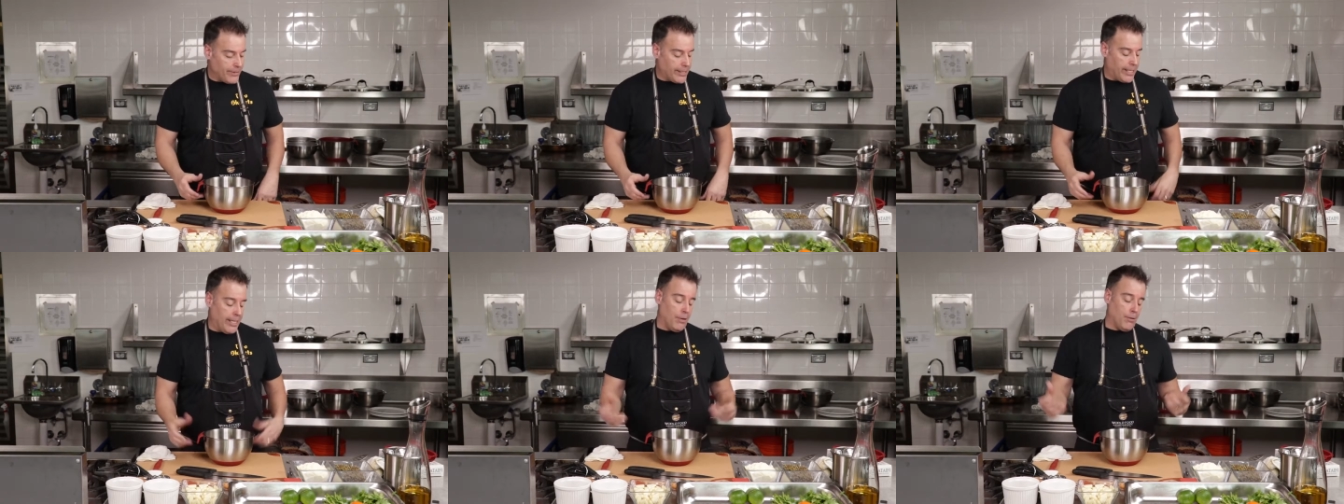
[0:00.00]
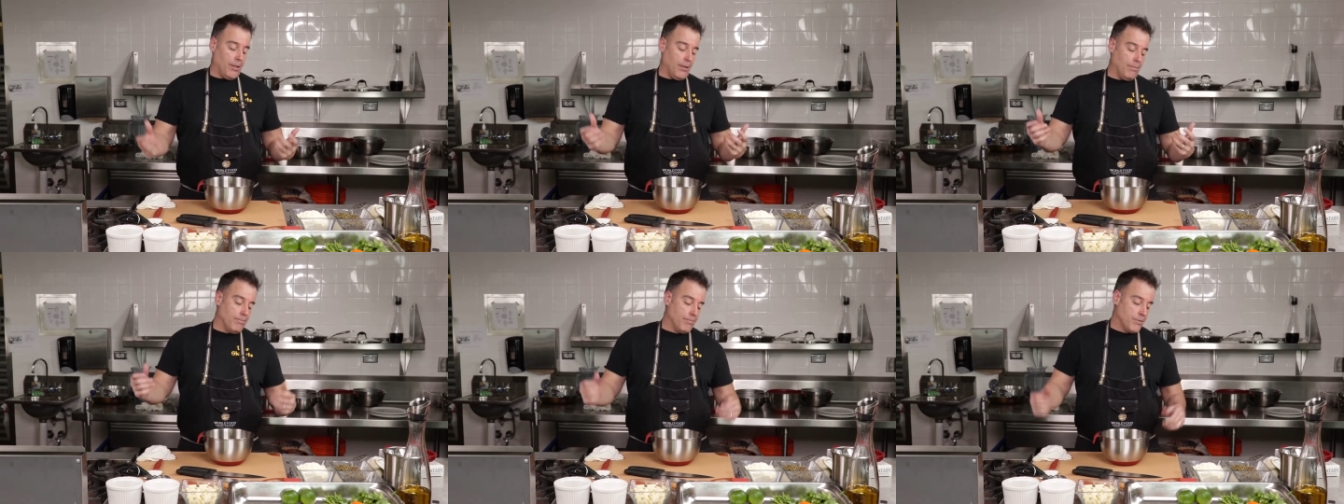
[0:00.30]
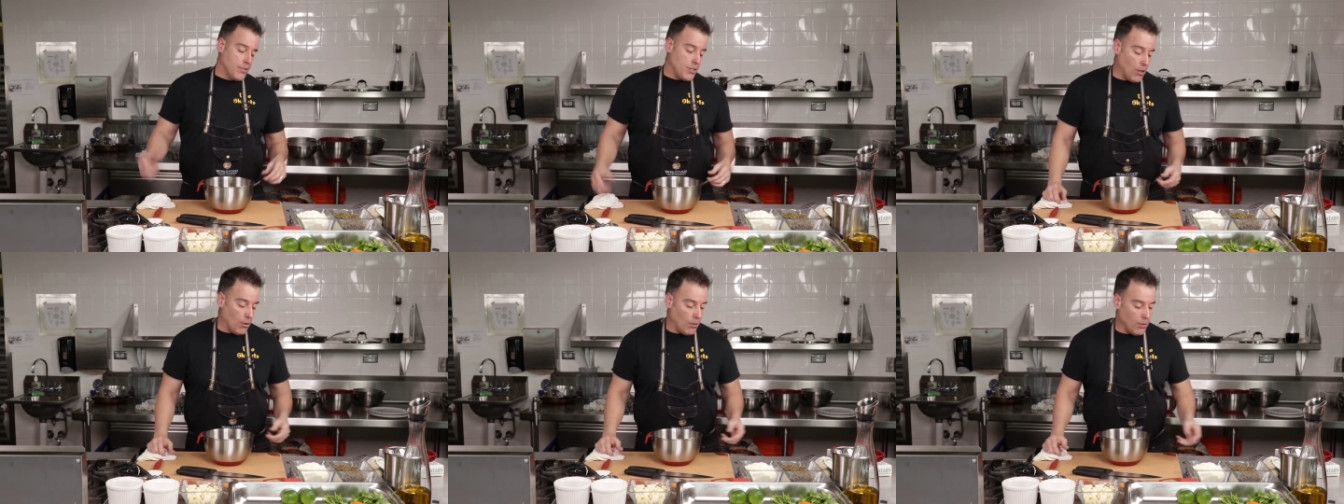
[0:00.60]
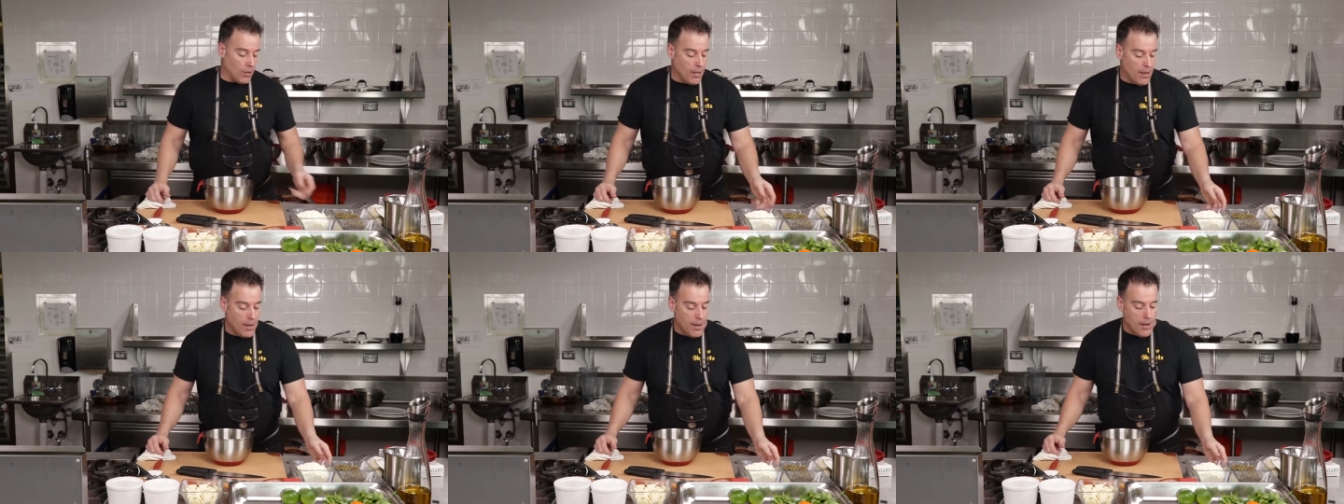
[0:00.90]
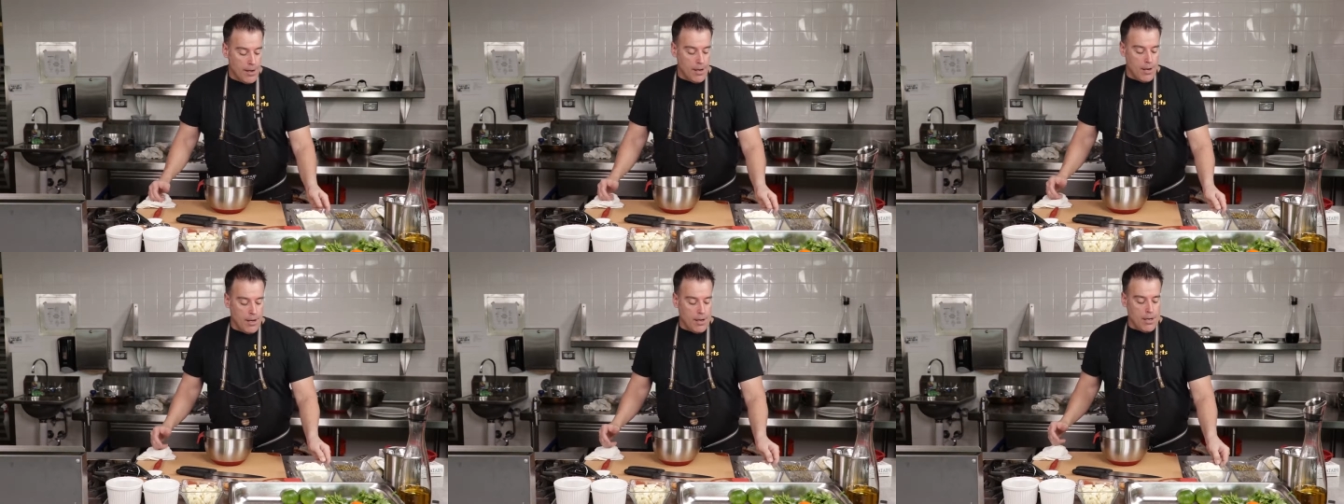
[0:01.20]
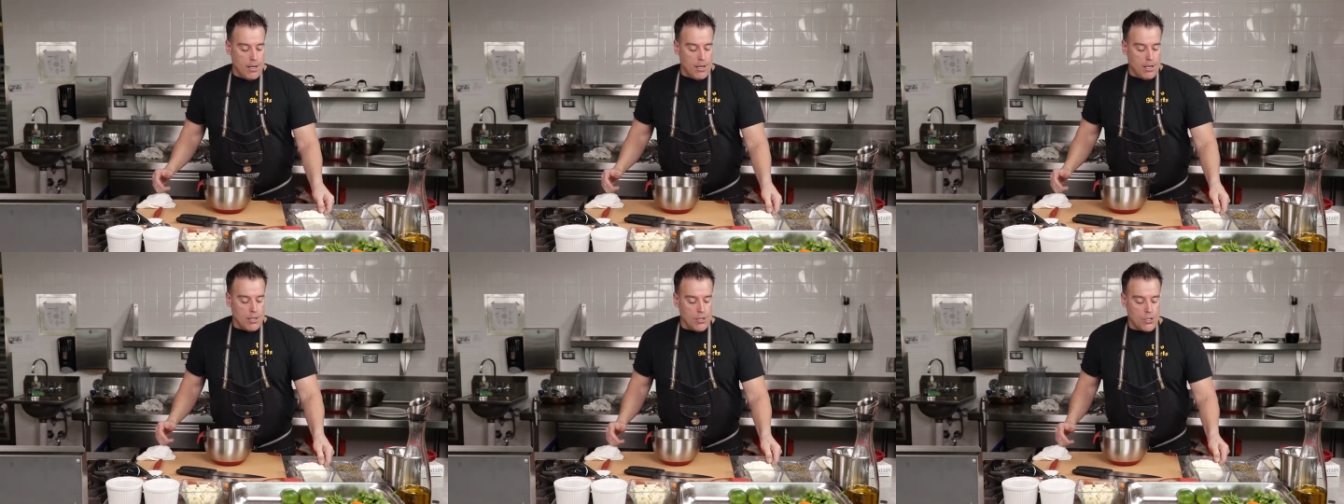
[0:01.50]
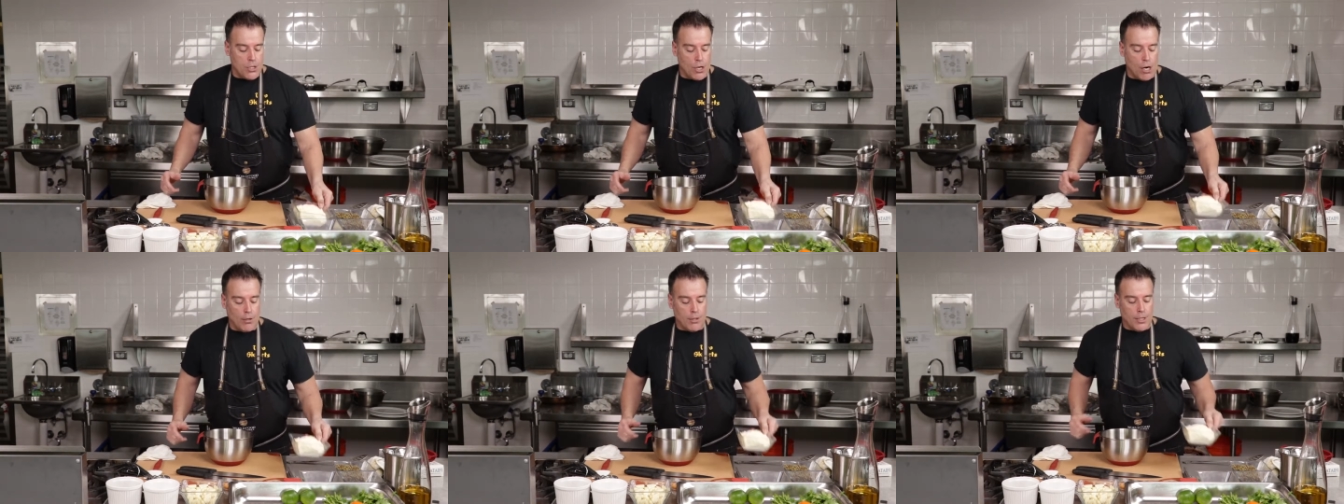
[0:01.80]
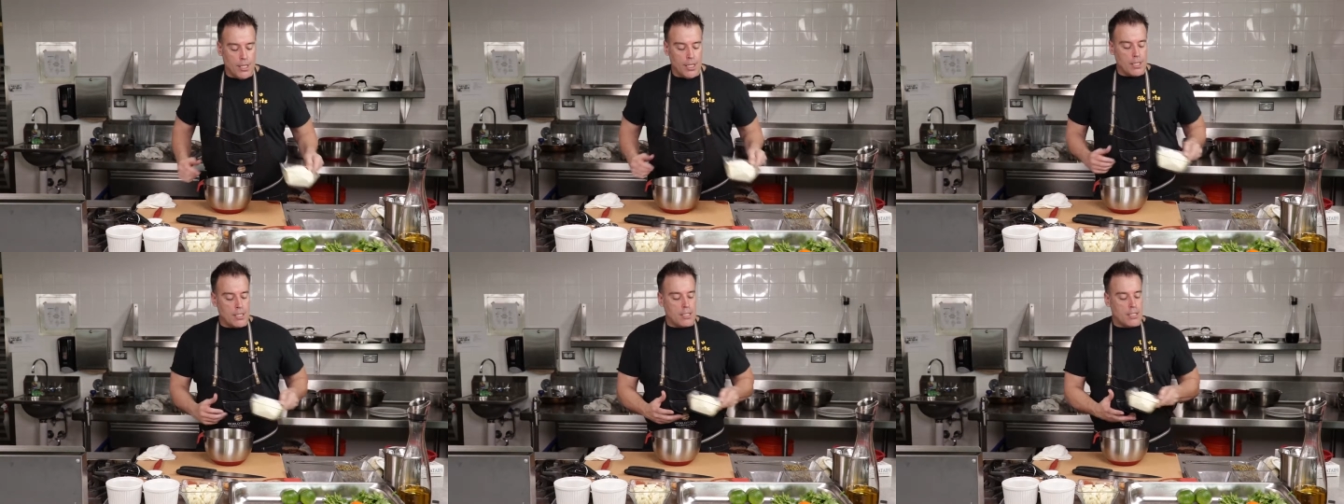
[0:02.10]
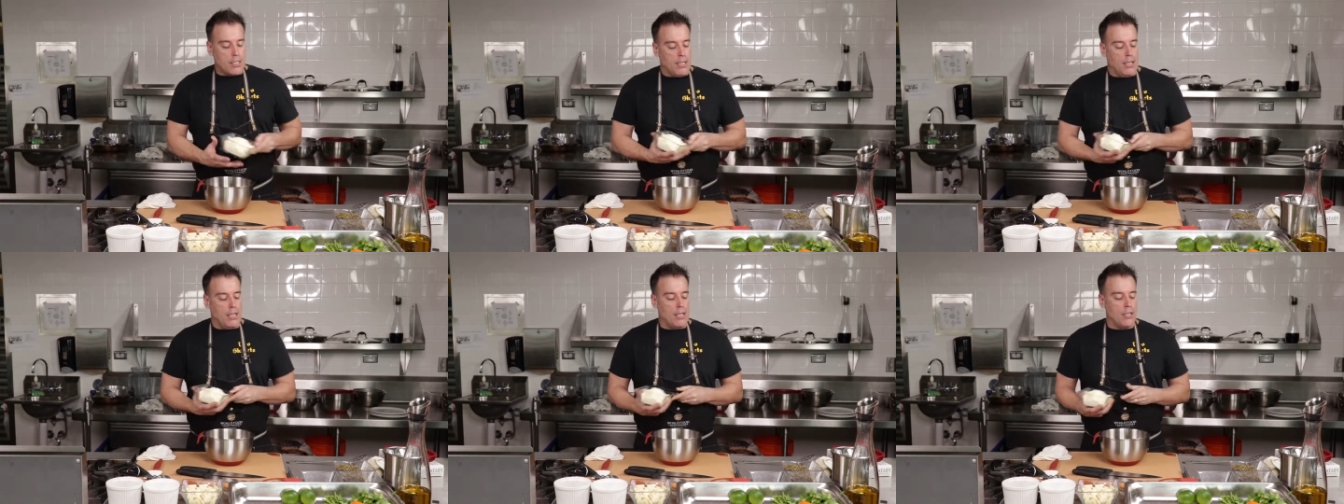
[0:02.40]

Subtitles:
Anyway, so you start this.